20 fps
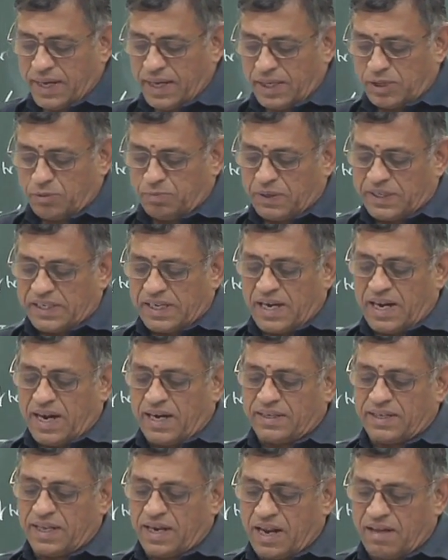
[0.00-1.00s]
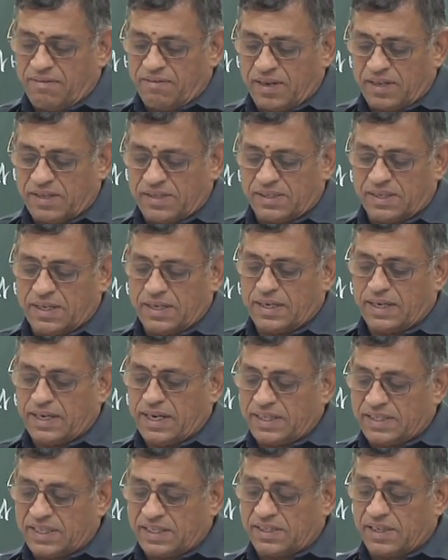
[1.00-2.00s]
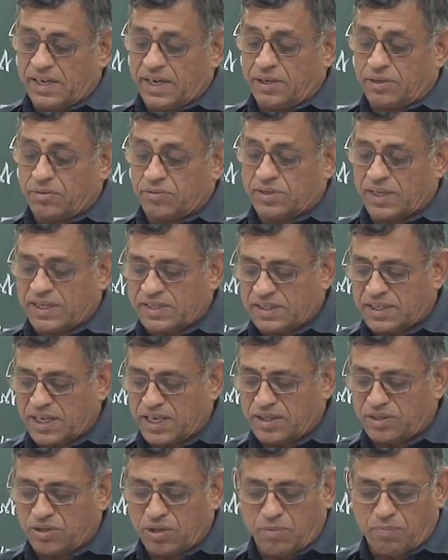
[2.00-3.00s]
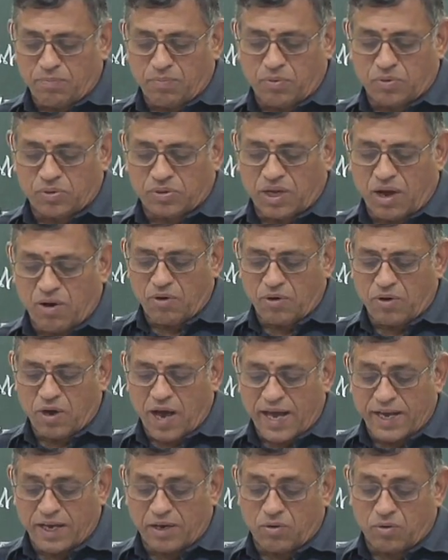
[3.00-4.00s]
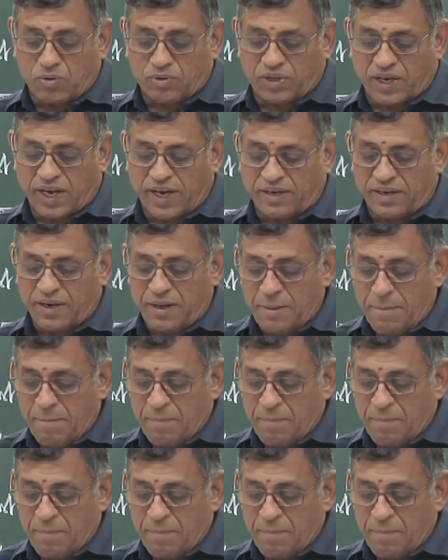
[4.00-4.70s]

especially at the levels necessary to sustain Tirupur's high growth rate.